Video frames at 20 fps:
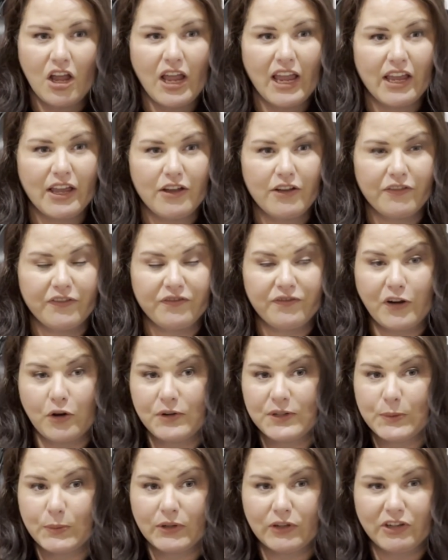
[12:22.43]
If
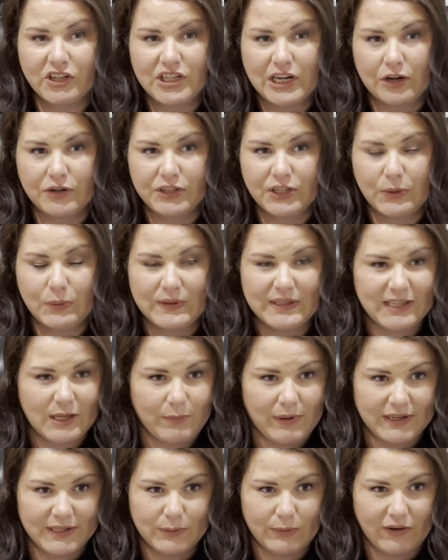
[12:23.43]
folks want to reach out to you, what's the
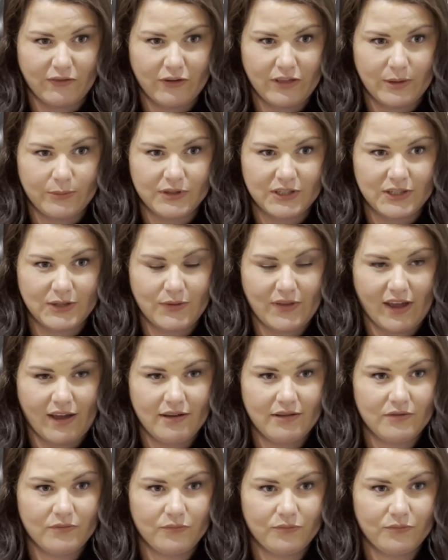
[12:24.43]
best way for them to do that?